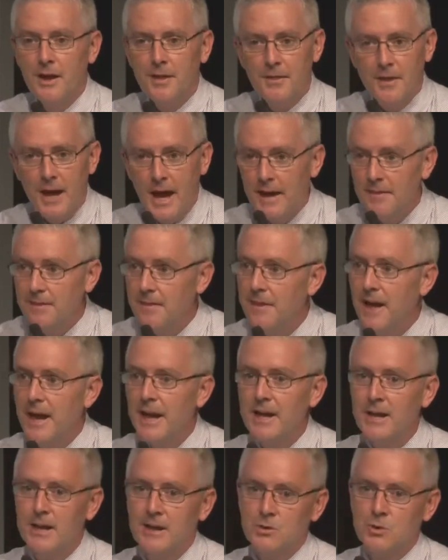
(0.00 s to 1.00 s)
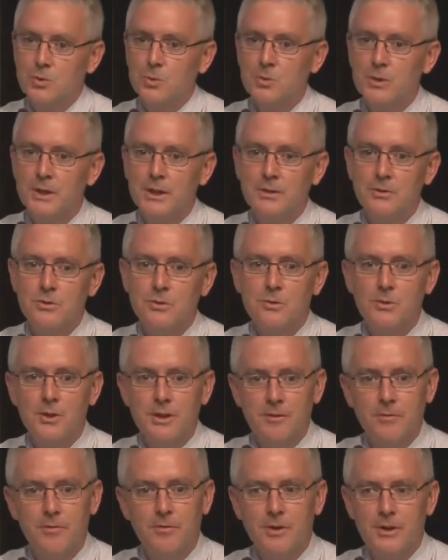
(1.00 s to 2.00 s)
and they are talking to
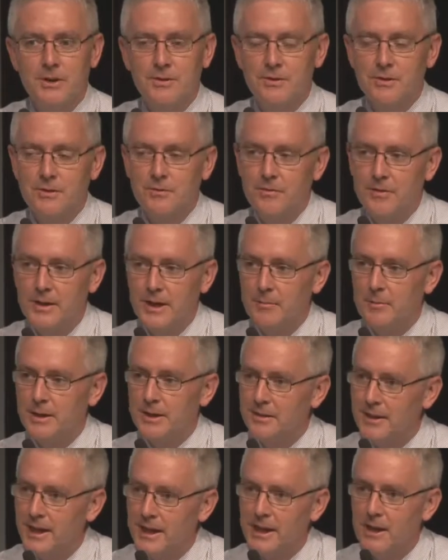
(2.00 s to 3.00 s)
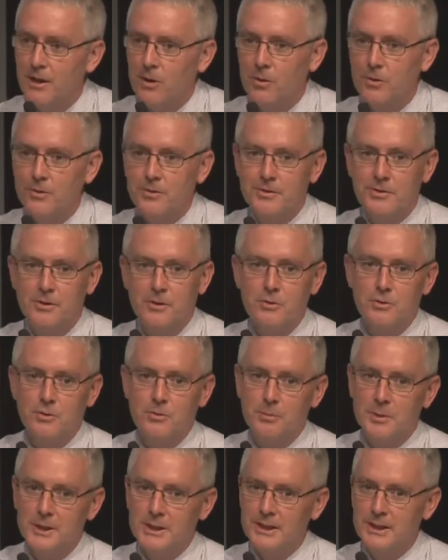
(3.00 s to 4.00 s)
their friends and family. They are on
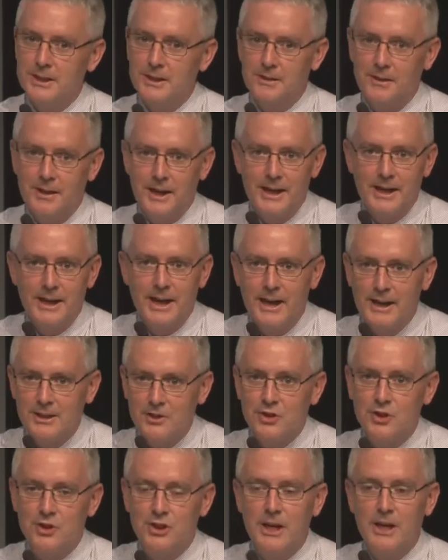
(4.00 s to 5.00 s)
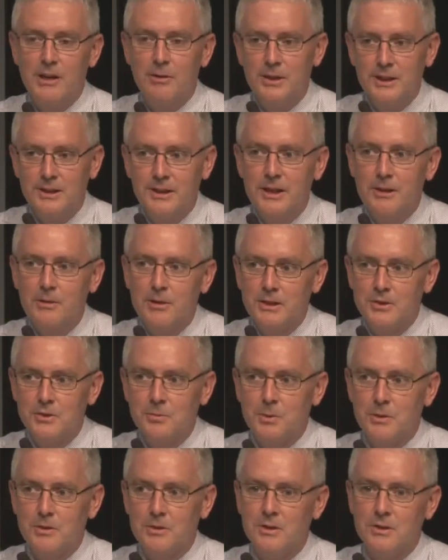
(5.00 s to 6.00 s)
social media. They are sharing their
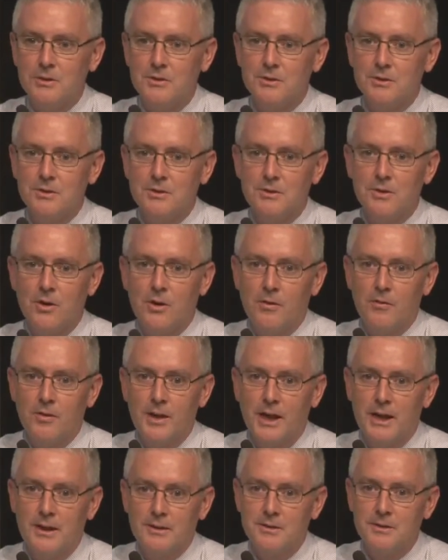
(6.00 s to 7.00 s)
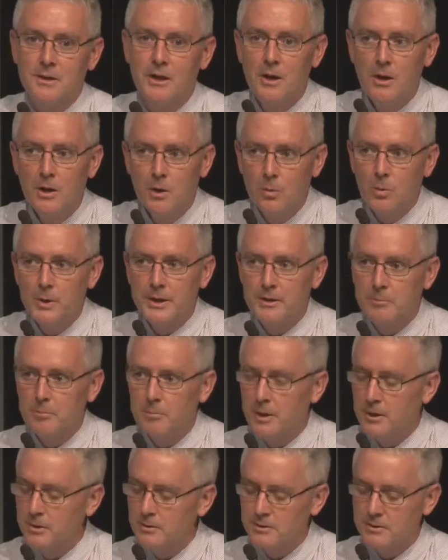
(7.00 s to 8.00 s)
experiences of us. We can
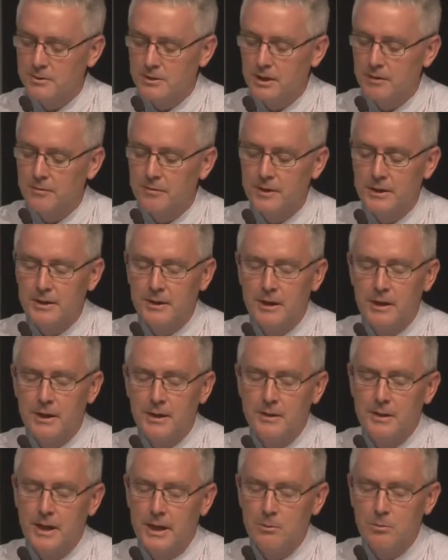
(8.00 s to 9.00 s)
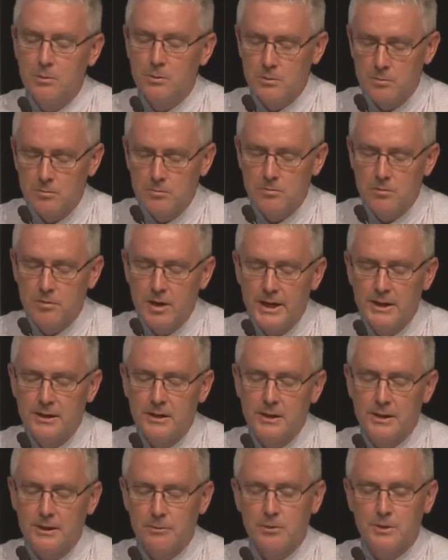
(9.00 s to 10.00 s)
post stuff and they will
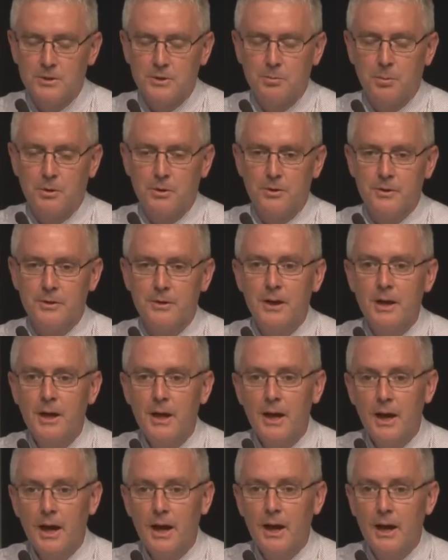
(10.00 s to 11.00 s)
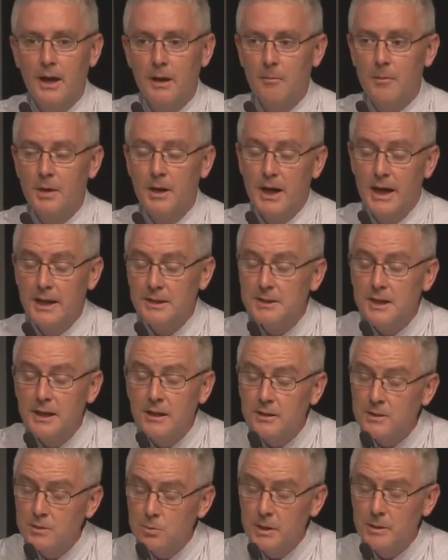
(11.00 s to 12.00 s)
regularly respond and
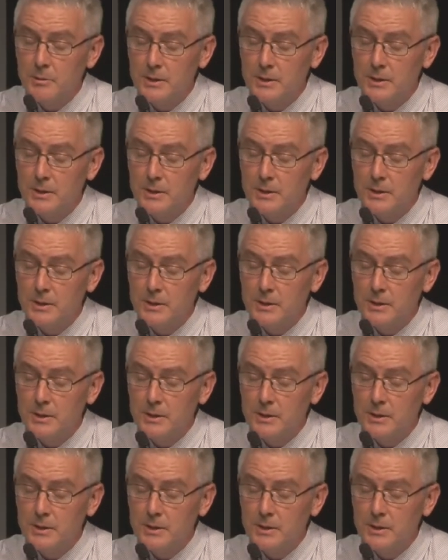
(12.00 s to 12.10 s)
tell us where we're